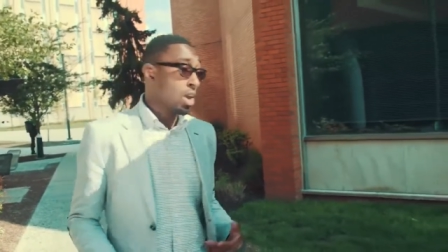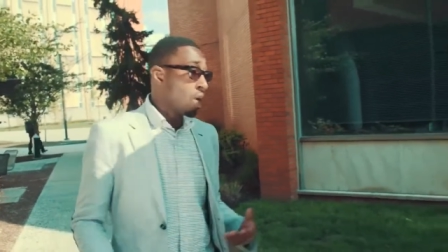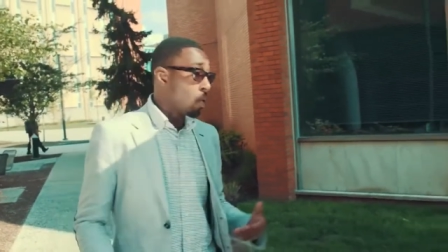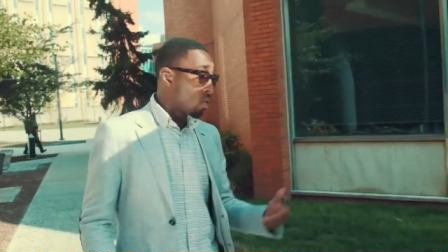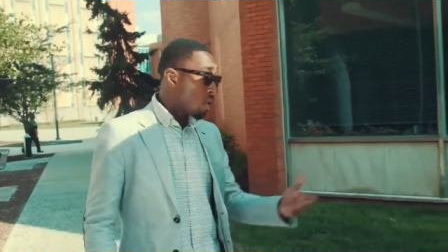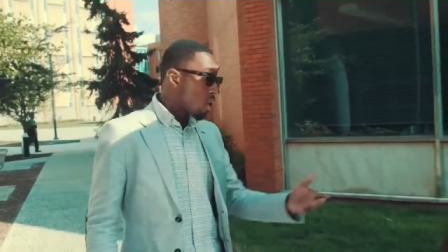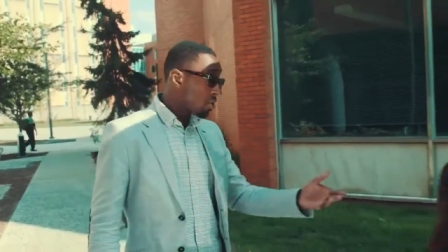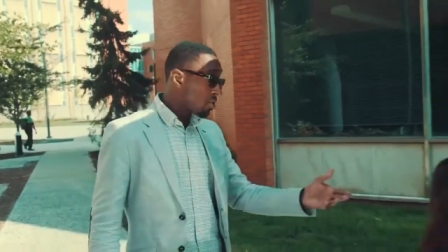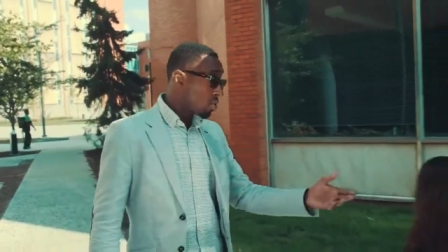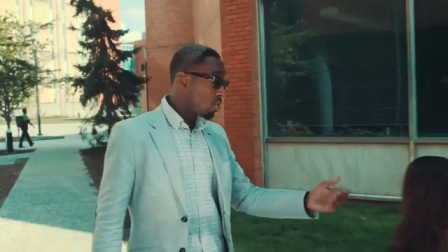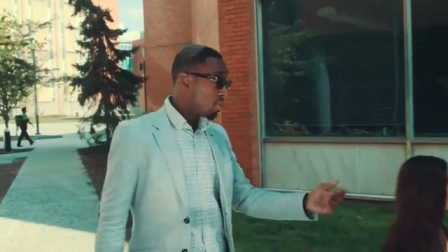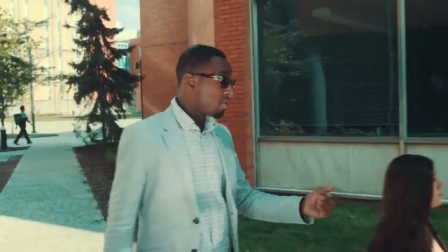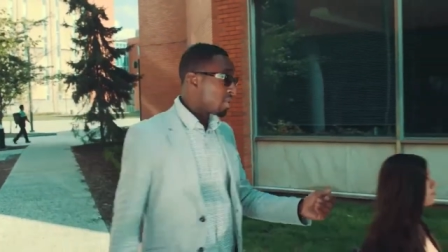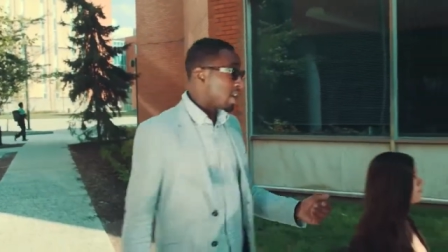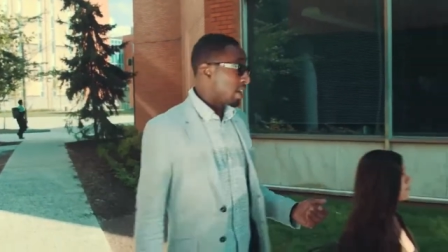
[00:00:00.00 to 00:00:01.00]
We're also
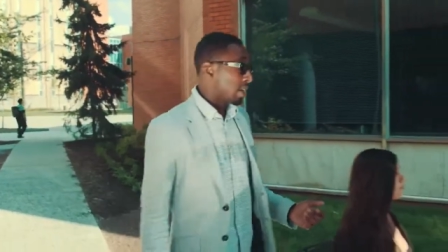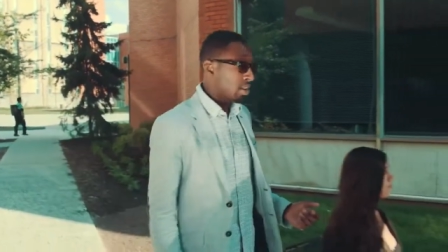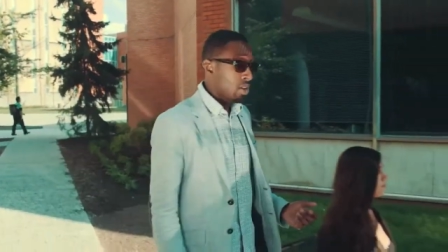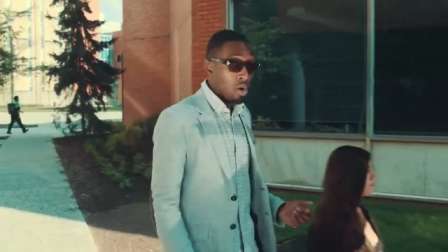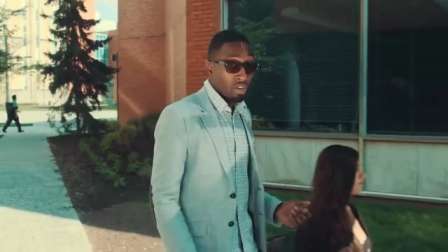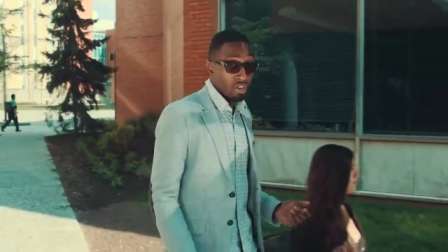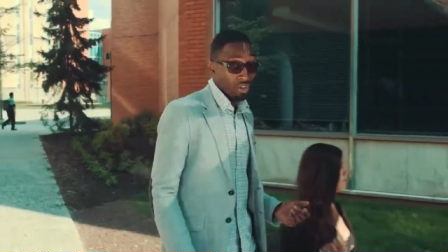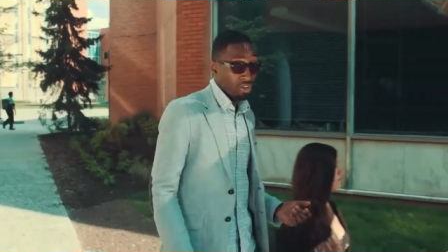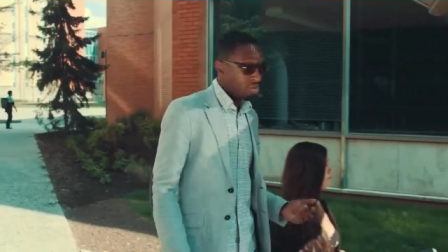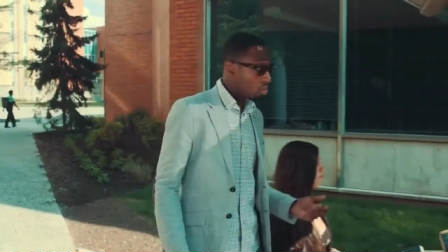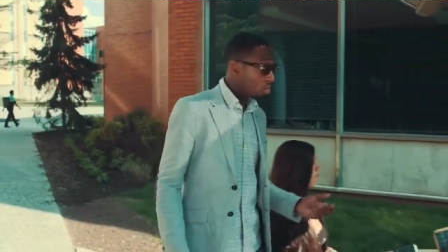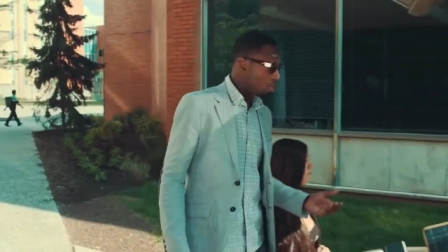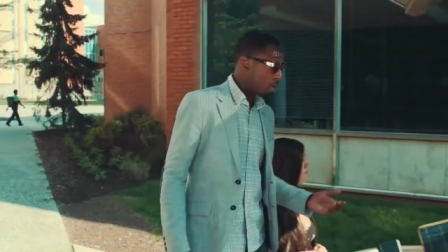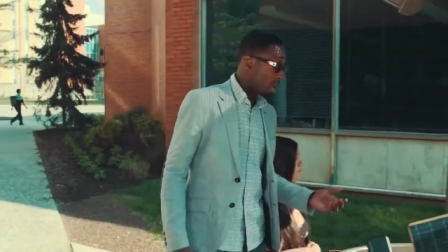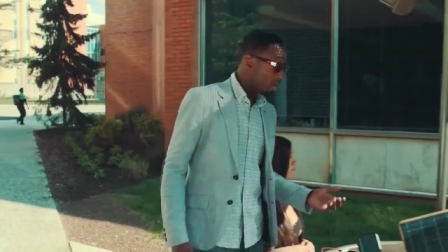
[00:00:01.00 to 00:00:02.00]
designing larger
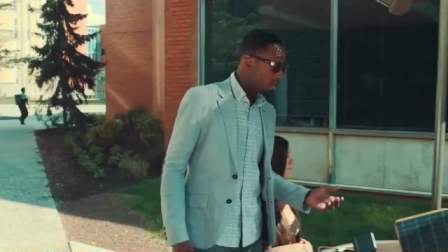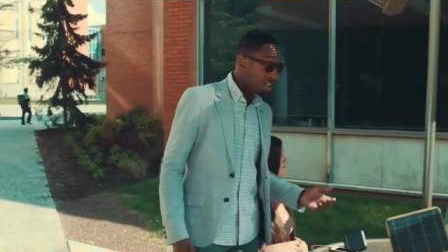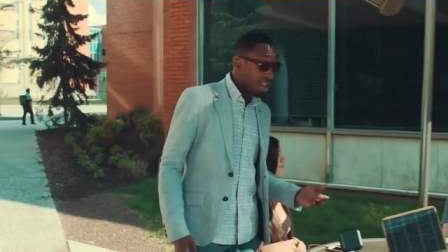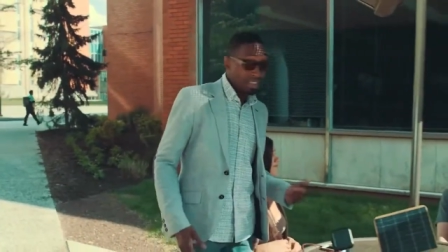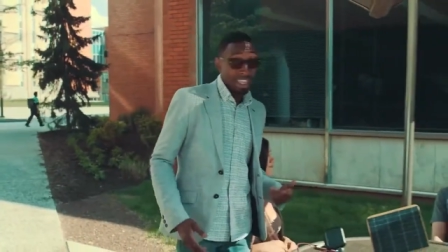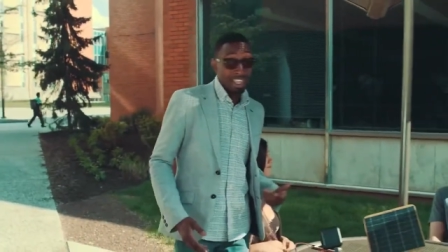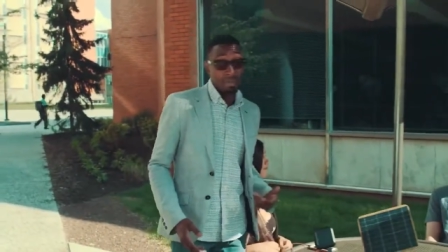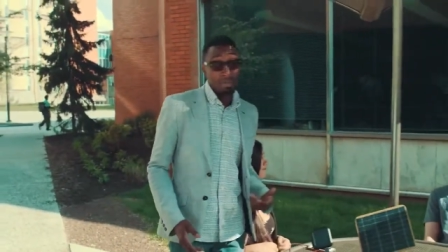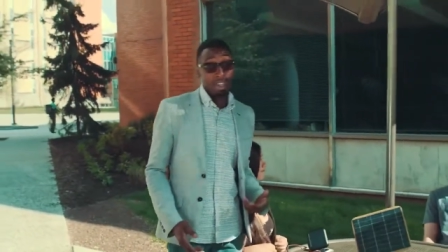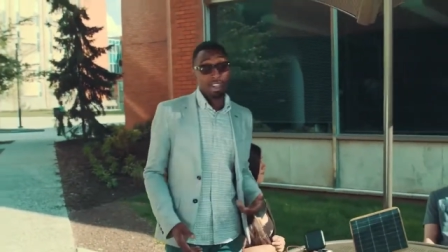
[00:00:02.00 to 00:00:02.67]
solar panels that can be